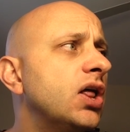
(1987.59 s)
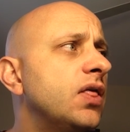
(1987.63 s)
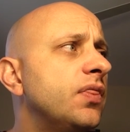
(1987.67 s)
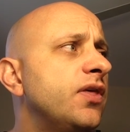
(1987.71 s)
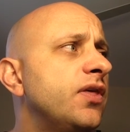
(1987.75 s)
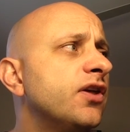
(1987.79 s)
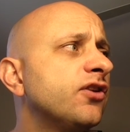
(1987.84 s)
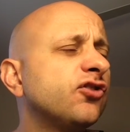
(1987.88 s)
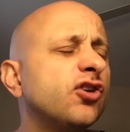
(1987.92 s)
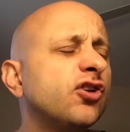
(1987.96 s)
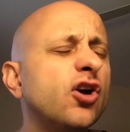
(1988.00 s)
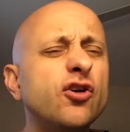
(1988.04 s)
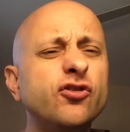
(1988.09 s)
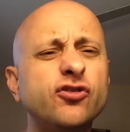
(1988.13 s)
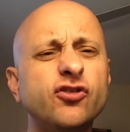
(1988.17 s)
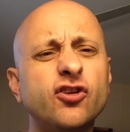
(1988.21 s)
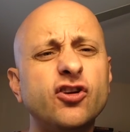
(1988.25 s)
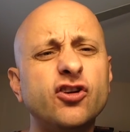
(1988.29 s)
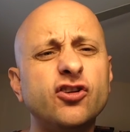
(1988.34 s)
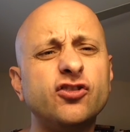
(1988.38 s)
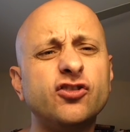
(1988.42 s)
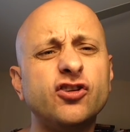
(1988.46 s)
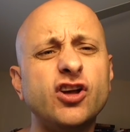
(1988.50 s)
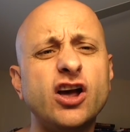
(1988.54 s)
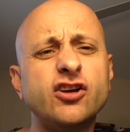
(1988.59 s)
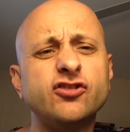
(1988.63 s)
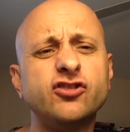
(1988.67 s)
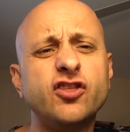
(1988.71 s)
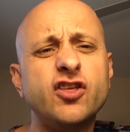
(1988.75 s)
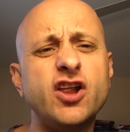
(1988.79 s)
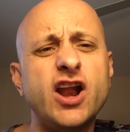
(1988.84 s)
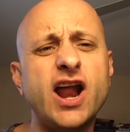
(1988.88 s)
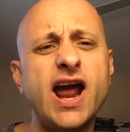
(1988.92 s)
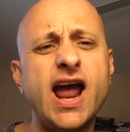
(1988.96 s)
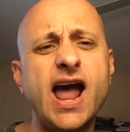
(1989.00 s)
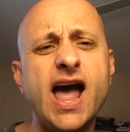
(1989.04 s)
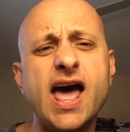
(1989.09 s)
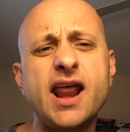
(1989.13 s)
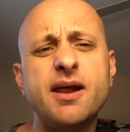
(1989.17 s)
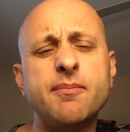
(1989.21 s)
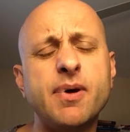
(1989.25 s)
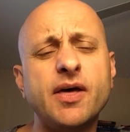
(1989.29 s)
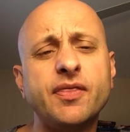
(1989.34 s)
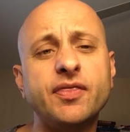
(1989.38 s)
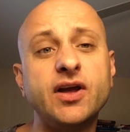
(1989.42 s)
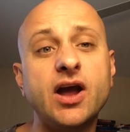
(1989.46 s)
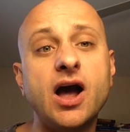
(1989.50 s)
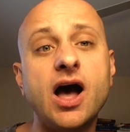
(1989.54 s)
This goes to the discussion that I had
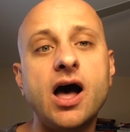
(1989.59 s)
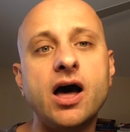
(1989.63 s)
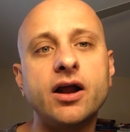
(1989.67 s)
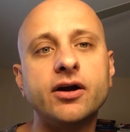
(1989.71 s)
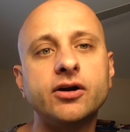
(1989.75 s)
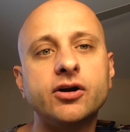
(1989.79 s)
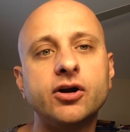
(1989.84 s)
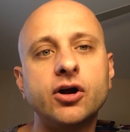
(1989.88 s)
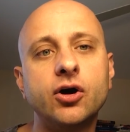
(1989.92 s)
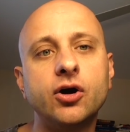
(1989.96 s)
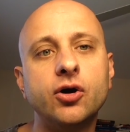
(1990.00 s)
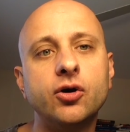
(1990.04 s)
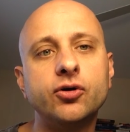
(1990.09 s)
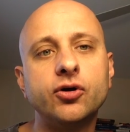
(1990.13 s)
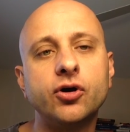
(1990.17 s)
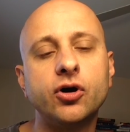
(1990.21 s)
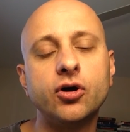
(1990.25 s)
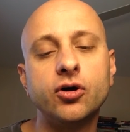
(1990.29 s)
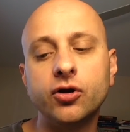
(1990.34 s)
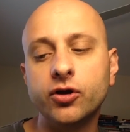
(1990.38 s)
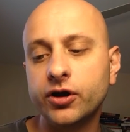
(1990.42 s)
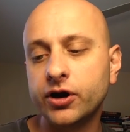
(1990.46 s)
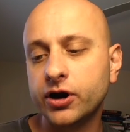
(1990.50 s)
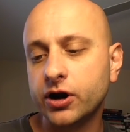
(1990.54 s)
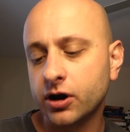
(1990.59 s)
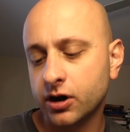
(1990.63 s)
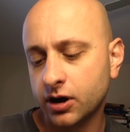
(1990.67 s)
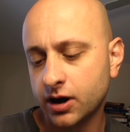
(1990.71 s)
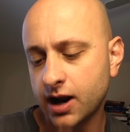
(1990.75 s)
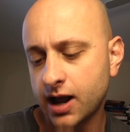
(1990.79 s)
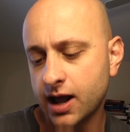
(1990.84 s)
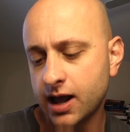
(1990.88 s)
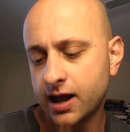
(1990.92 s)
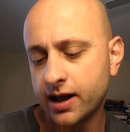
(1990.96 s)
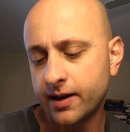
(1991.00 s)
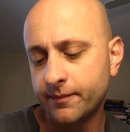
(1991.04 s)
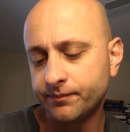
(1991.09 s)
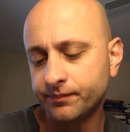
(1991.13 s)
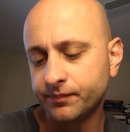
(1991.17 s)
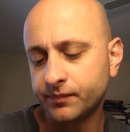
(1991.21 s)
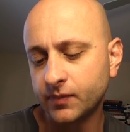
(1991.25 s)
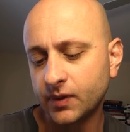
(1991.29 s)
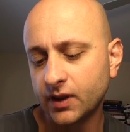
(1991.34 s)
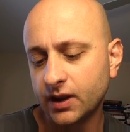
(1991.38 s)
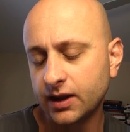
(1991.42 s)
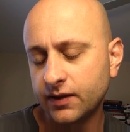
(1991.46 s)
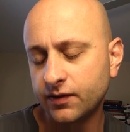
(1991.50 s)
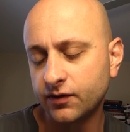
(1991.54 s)
about the honor code earlier
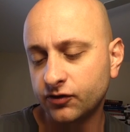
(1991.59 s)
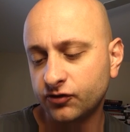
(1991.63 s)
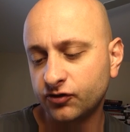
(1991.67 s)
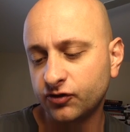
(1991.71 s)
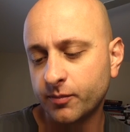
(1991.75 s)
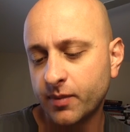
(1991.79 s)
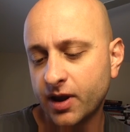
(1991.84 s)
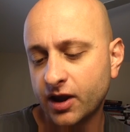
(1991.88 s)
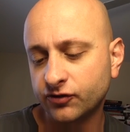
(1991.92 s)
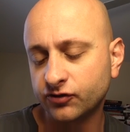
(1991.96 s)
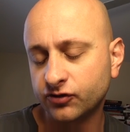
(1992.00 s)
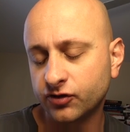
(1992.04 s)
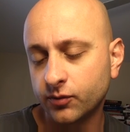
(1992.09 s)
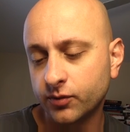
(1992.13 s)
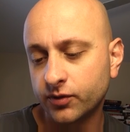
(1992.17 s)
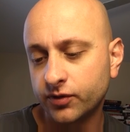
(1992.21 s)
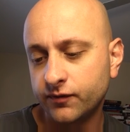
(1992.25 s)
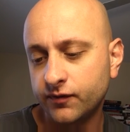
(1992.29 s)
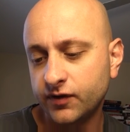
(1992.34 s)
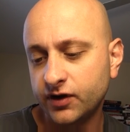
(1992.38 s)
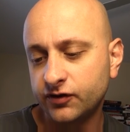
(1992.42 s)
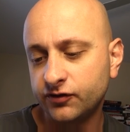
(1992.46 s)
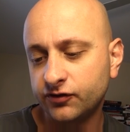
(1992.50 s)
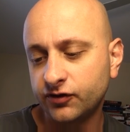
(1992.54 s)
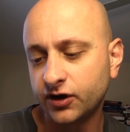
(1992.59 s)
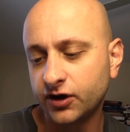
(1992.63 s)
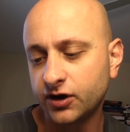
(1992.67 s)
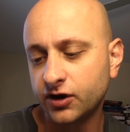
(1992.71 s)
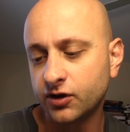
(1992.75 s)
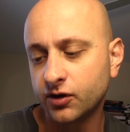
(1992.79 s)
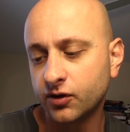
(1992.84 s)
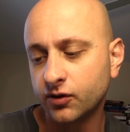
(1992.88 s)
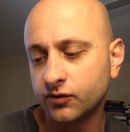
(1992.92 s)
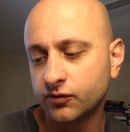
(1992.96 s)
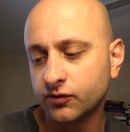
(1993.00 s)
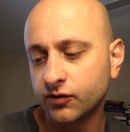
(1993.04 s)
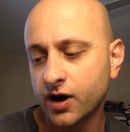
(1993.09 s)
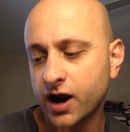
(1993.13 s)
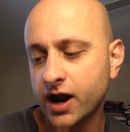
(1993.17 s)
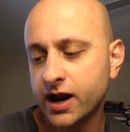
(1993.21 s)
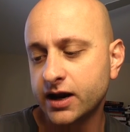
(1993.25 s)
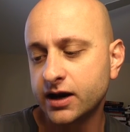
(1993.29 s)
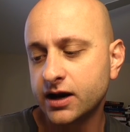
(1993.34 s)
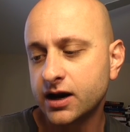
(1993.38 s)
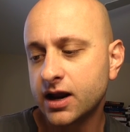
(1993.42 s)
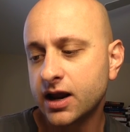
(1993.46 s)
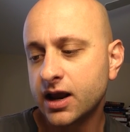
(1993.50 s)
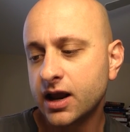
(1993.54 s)
in the semester with VCU,
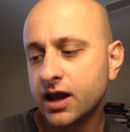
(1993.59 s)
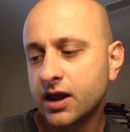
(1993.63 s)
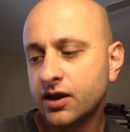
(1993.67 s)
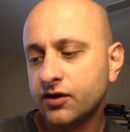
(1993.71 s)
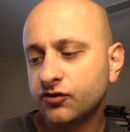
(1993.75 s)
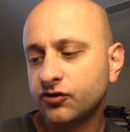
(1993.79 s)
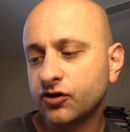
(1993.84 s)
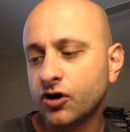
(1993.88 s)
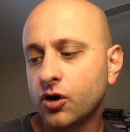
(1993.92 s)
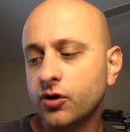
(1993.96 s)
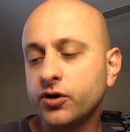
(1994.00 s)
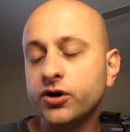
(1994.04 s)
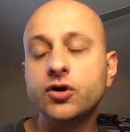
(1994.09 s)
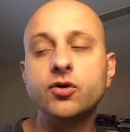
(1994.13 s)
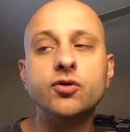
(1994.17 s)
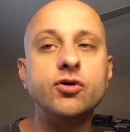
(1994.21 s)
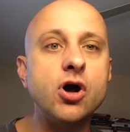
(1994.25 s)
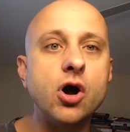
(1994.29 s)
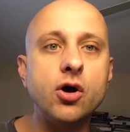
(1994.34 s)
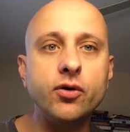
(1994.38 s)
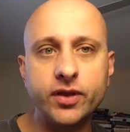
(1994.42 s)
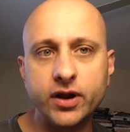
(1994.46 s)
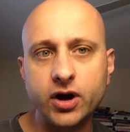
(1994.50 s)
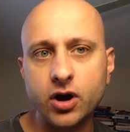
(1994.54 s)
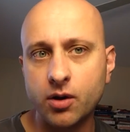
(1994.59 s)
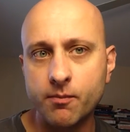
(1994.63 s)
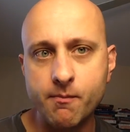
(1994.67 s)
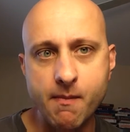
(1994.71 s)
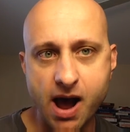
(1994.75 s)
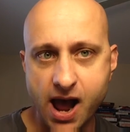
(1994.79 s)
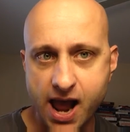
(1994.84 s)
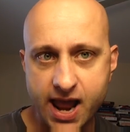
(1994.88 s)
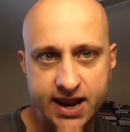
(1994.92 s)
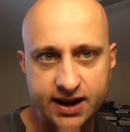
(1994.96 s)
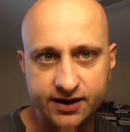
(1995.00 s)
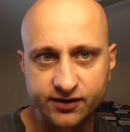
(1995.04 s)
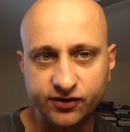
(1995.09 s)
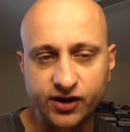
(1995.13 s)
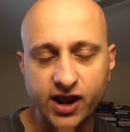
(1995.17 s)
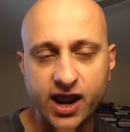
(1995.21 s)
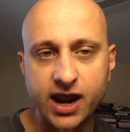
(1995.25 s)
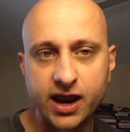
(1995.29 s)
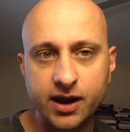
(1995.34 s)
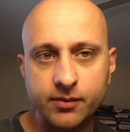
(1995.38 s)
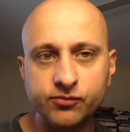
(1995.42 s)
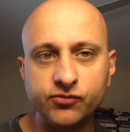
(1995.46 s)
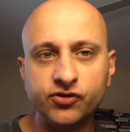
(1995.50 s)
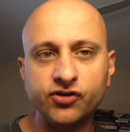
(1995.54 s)
right? So you know that on my
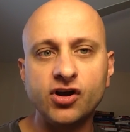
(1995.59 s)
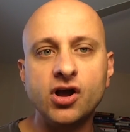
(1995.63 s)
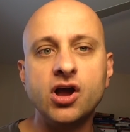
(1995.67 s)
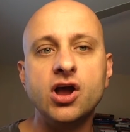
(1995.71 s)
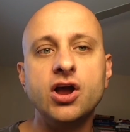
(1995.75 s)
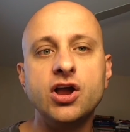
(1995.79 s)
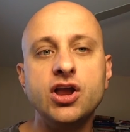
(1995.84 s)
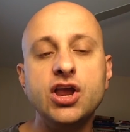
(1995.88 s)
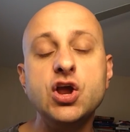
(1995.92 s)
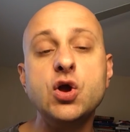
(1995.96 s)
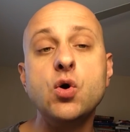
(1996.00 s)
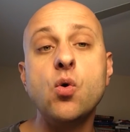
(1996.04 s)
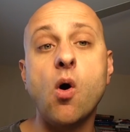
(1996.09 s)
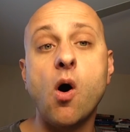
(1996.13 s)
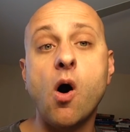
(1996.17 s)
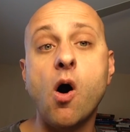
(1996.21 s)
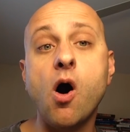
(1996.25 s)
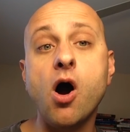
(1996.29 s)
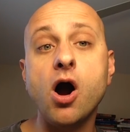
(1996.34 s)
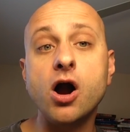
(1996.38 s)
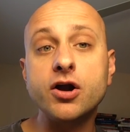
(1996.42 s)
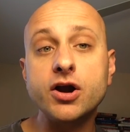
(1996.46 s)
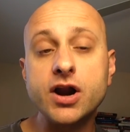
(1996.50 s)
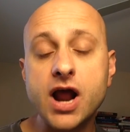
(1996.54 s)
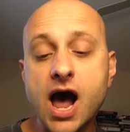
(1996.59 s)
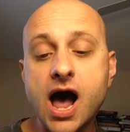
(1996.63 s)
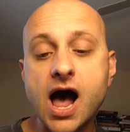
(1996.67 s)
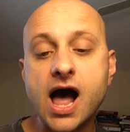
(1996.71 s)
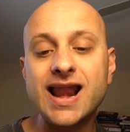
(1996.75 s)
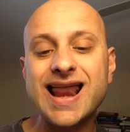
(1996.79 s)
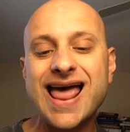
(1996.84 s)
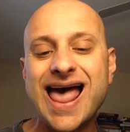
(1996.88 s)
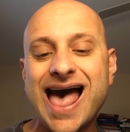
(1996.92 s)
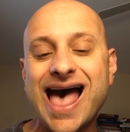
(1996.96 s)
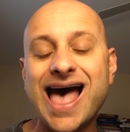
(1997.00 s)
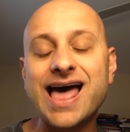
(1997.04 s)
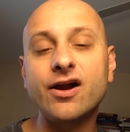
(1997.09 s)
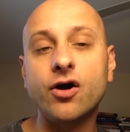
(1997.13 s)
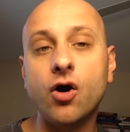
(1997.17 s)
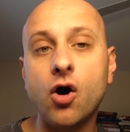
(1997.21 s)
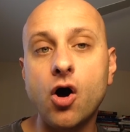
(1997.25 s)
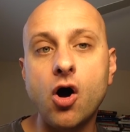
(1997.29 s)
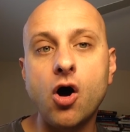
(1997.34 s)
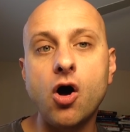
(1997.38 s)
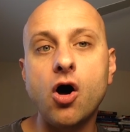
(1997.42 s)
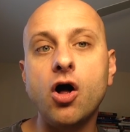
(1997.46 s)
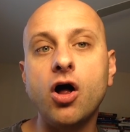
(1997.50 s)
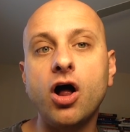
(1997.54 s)
exams, you are not at
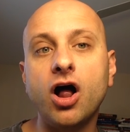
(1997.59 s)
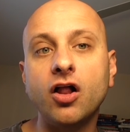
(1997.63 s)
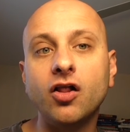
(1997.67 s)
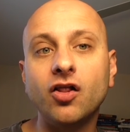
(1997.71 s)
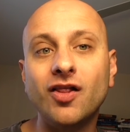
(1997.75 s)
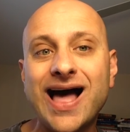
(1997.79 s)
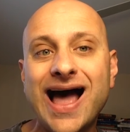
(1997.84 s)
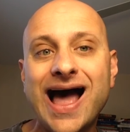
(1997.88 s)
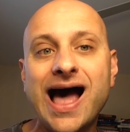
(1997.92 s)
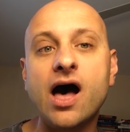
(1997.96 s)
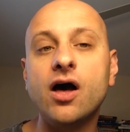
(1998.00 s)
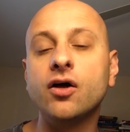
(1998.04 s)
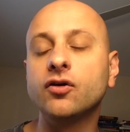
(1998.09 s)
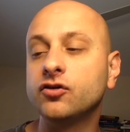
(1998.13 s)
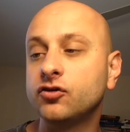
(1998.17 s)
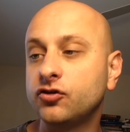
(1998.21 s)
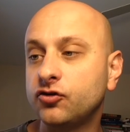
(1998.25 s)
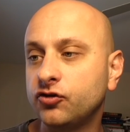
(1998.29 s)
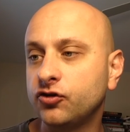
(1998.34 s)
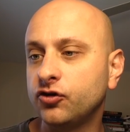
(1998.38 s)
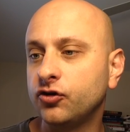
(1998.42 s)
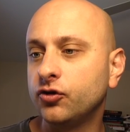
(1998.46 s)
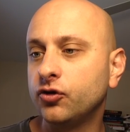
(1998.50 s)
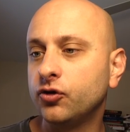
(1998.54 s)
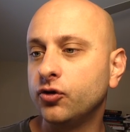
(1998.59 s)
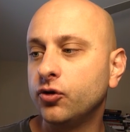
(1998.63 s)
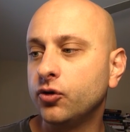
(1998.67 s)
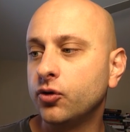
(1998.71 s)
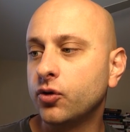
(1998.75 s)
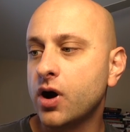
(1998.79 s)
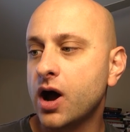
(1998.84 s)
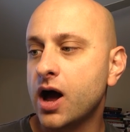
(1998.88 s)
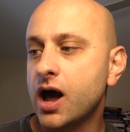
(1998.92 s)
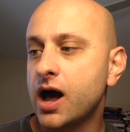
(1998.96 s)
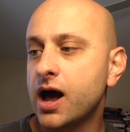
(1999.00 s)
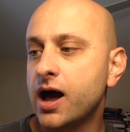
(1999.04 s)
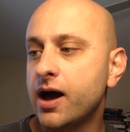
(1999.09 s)
all allowed to